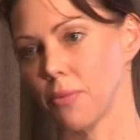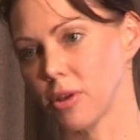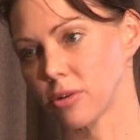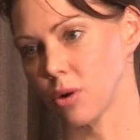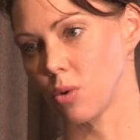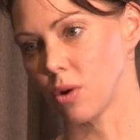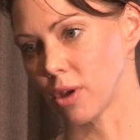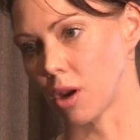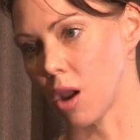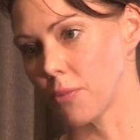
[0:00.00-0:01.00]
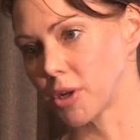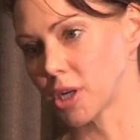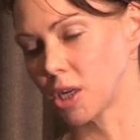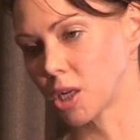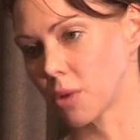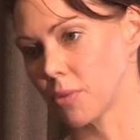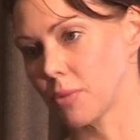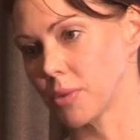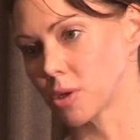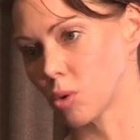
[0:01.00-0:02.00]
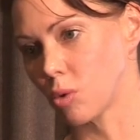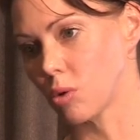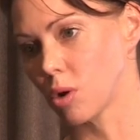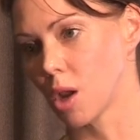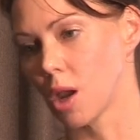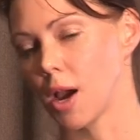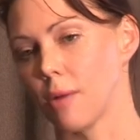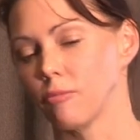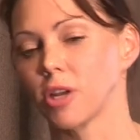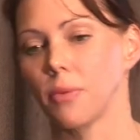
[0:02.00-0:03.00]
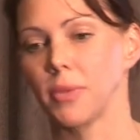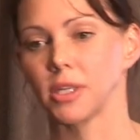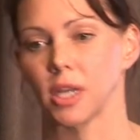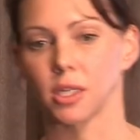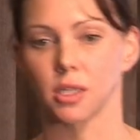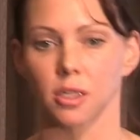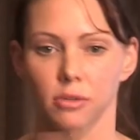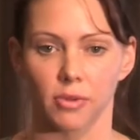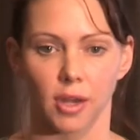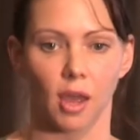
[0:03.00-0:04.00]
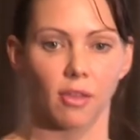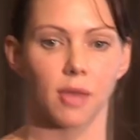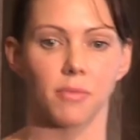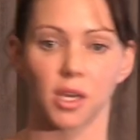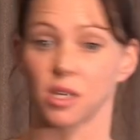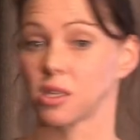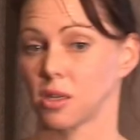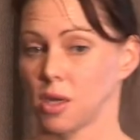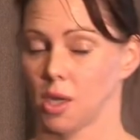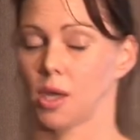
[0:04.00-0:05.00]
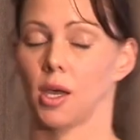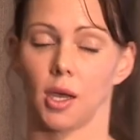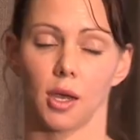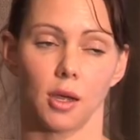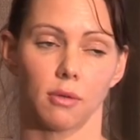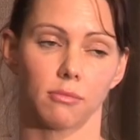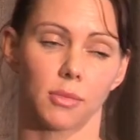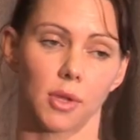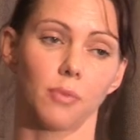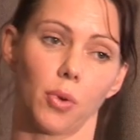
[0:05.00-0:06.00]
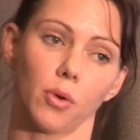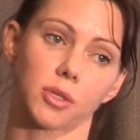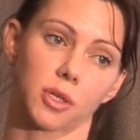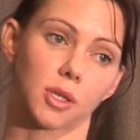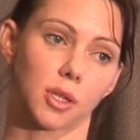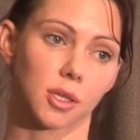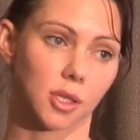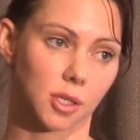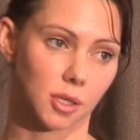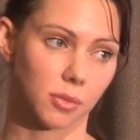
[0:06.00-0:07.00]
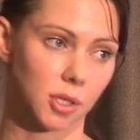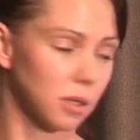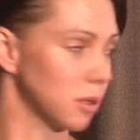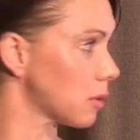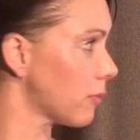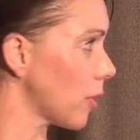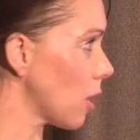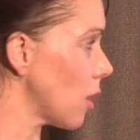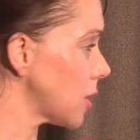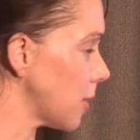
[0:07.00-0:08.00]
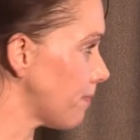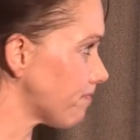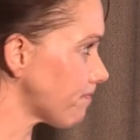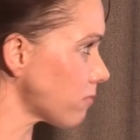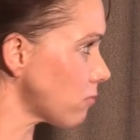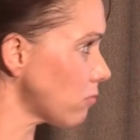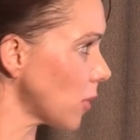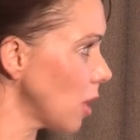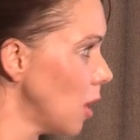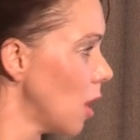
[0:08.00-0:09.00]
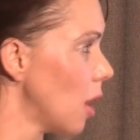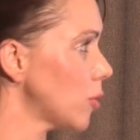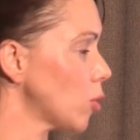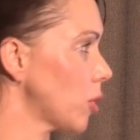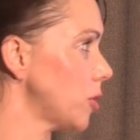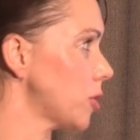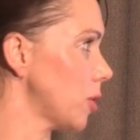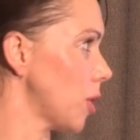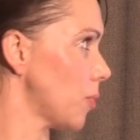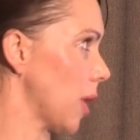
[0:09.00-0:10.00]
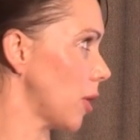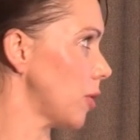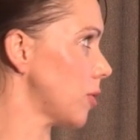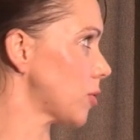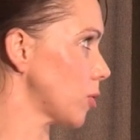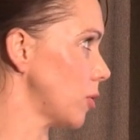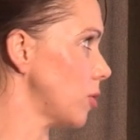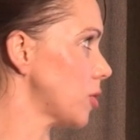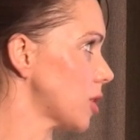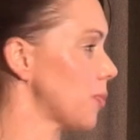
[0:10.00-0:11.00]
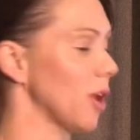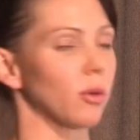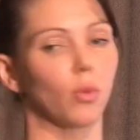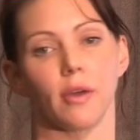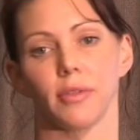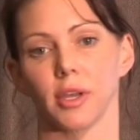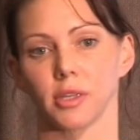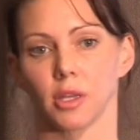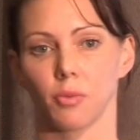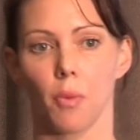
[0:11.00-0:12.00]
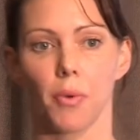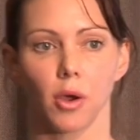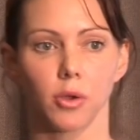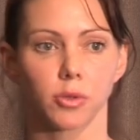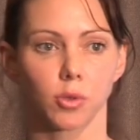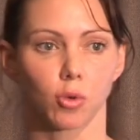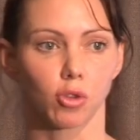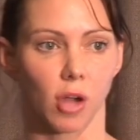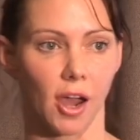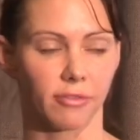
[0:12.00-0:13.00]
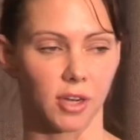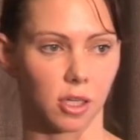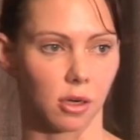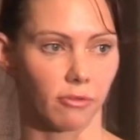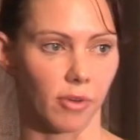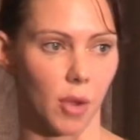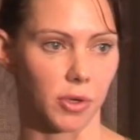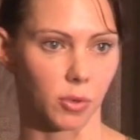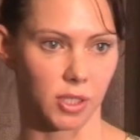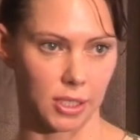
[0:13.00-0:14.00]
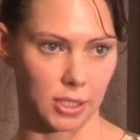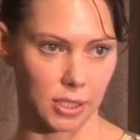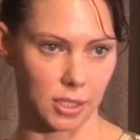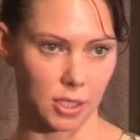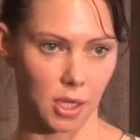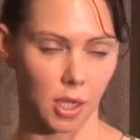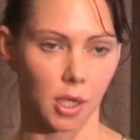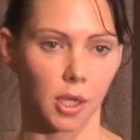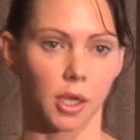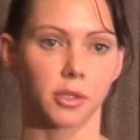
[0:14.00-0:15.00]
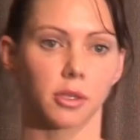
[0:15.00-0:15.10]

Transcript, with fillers: coming through in the climate change commitment or um, recommendations around how they manage Uh, inputs into the system, such as fertiliser. I'm talking to you, about you, to you just about the one that's in the proposed or draft National Environmental Standard. And